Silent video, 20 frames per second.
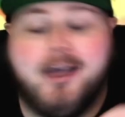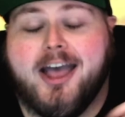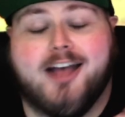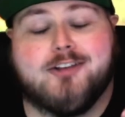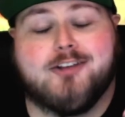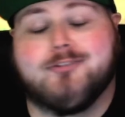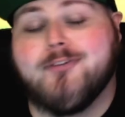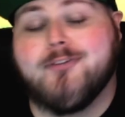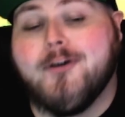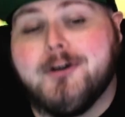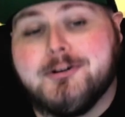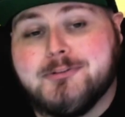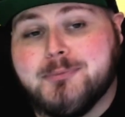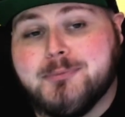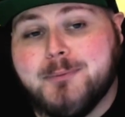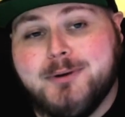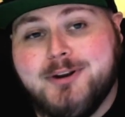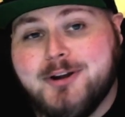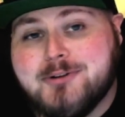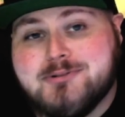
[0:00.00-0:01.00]
As far as
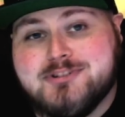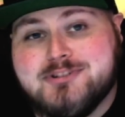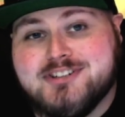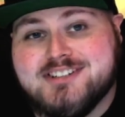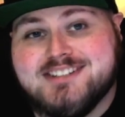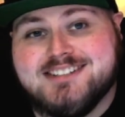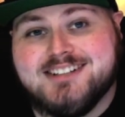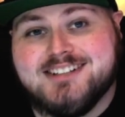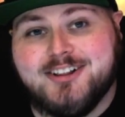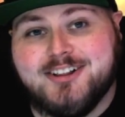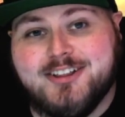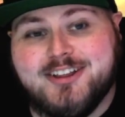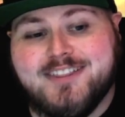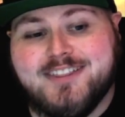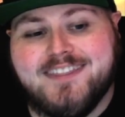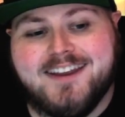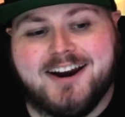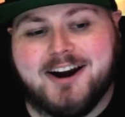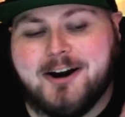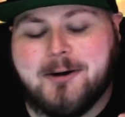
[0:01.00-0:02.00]
we know, she's still in
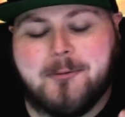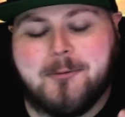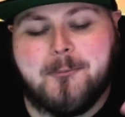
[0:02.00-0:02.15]
there.